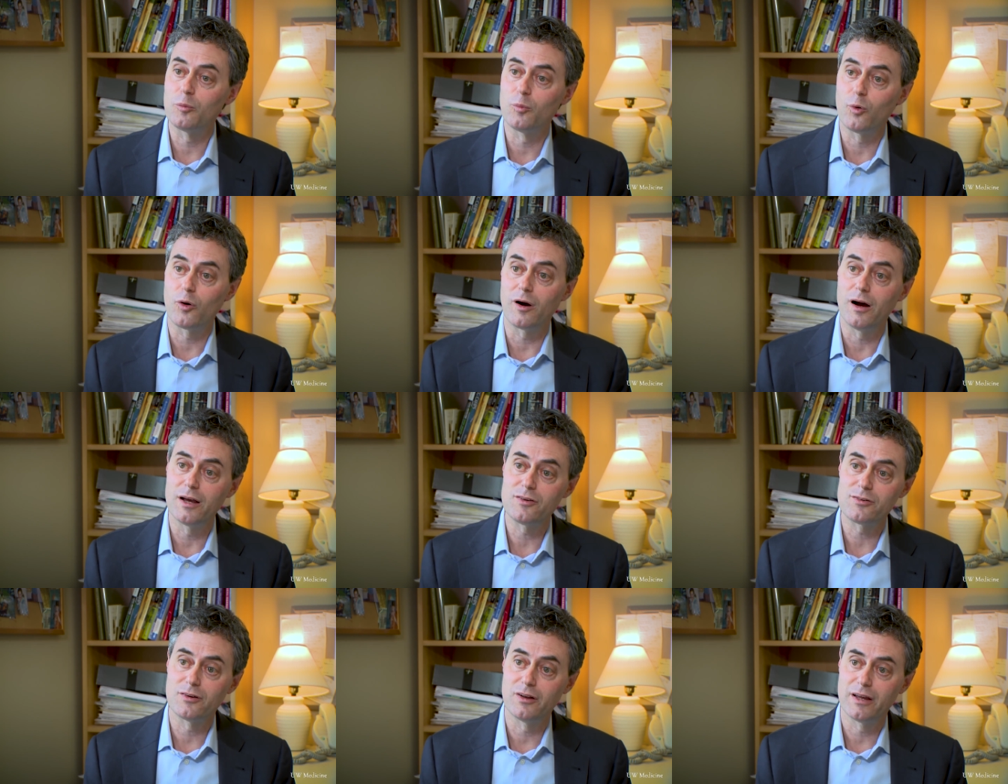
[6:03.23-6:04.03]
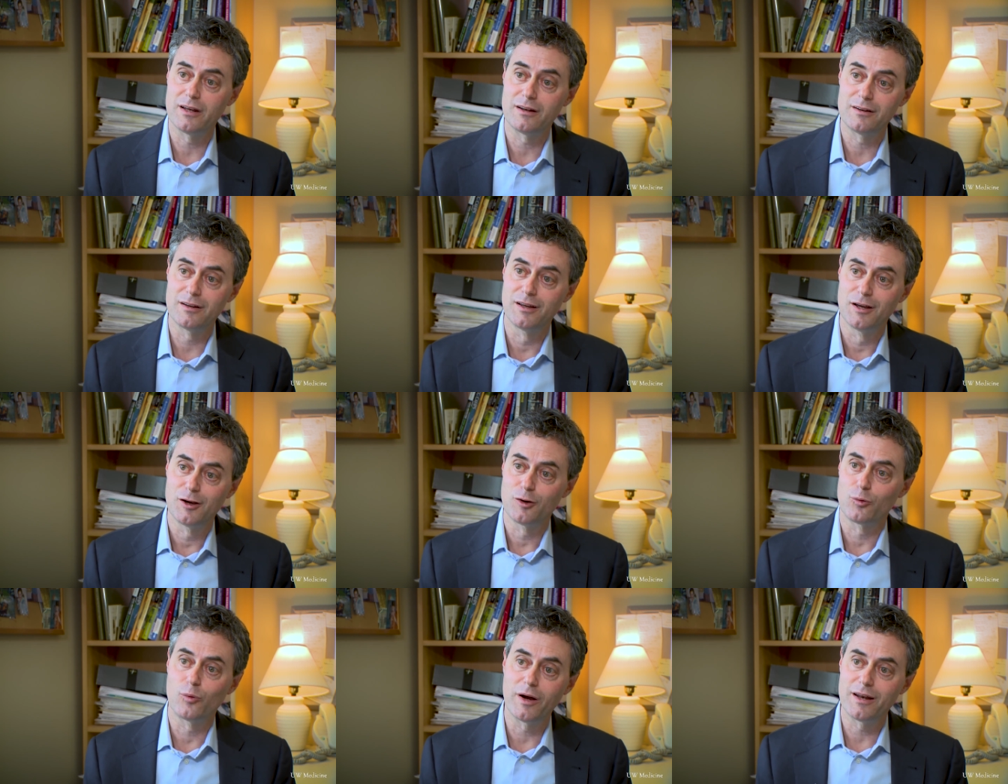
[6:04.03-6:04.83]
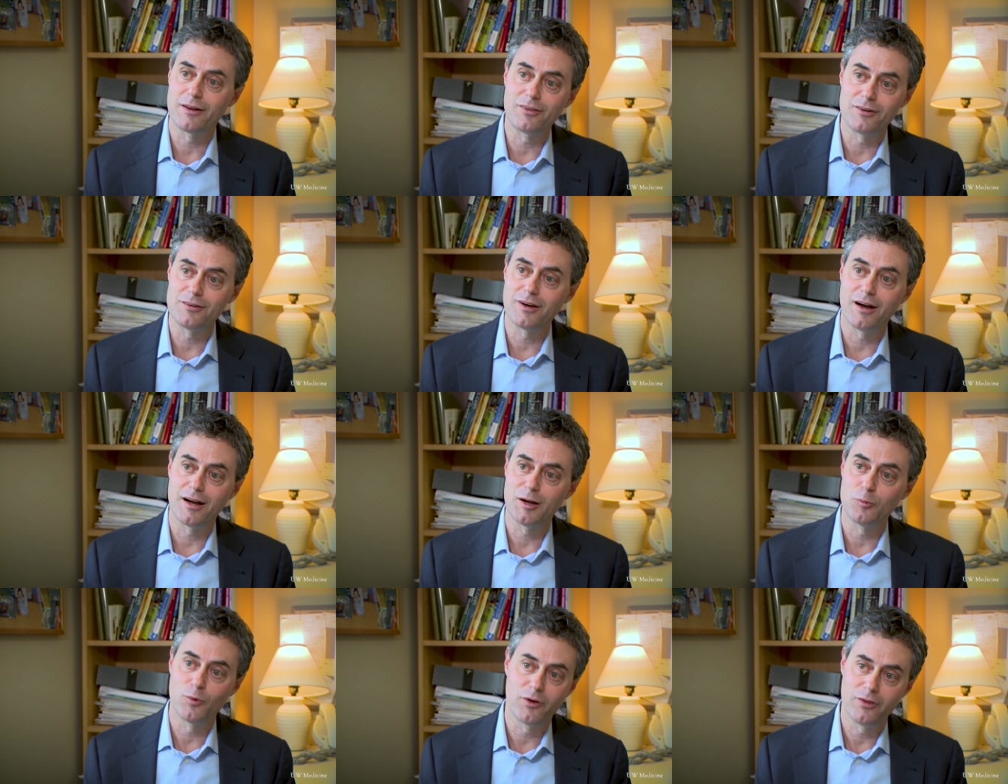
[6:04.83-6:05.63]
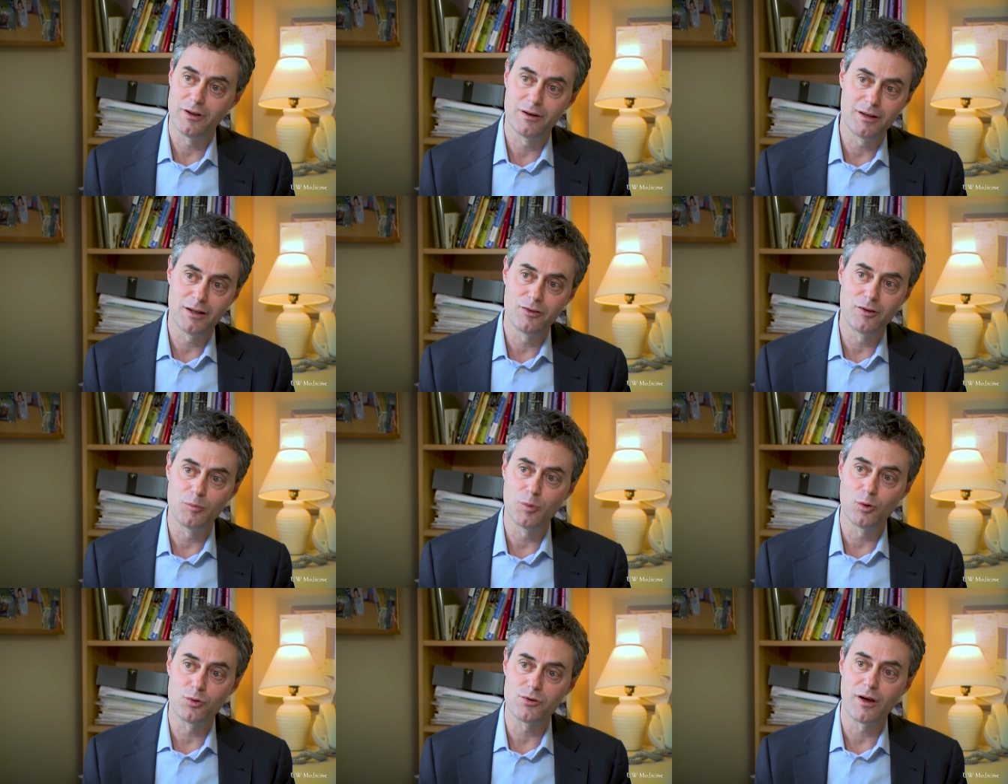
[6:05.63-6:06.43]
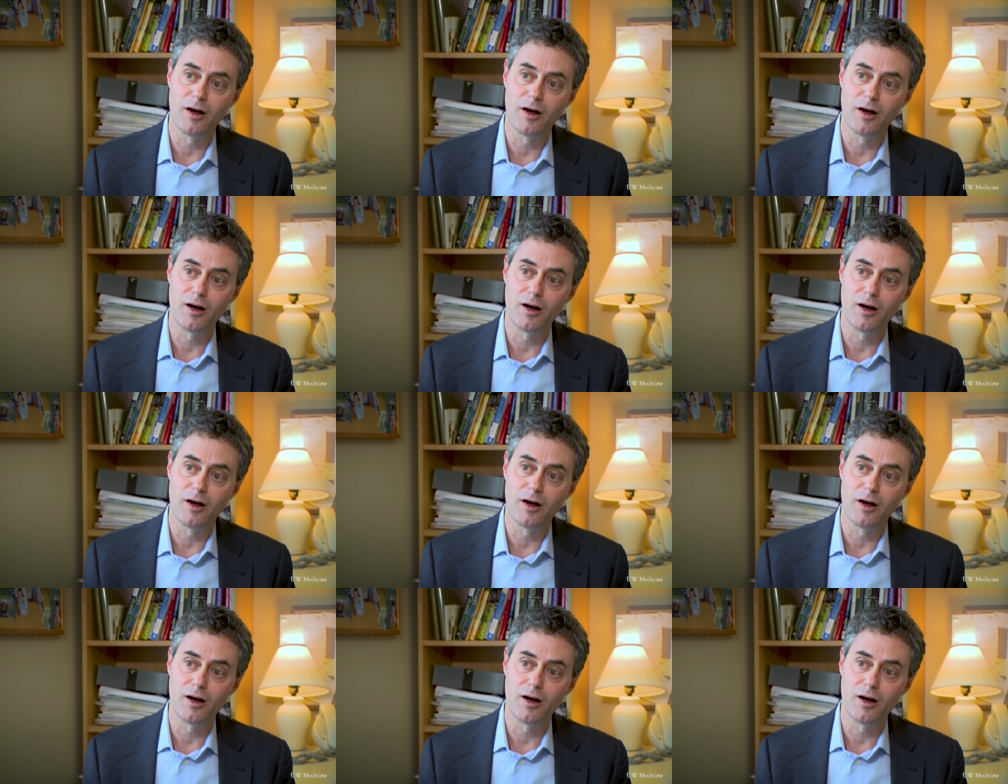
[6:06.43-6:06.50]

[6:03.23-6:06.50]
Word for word: and more isolated right at the time when they need the most